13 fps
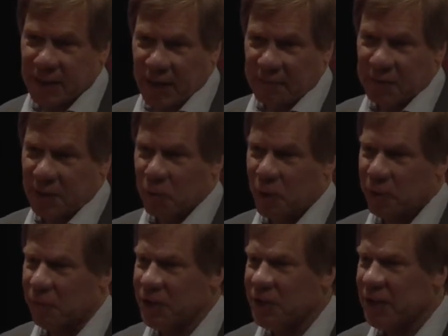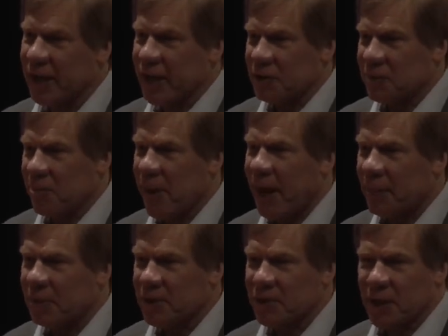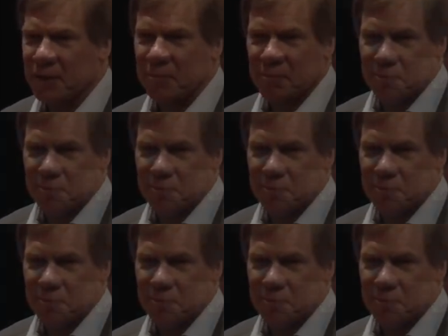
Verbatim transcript: I've done work where you can actually map this on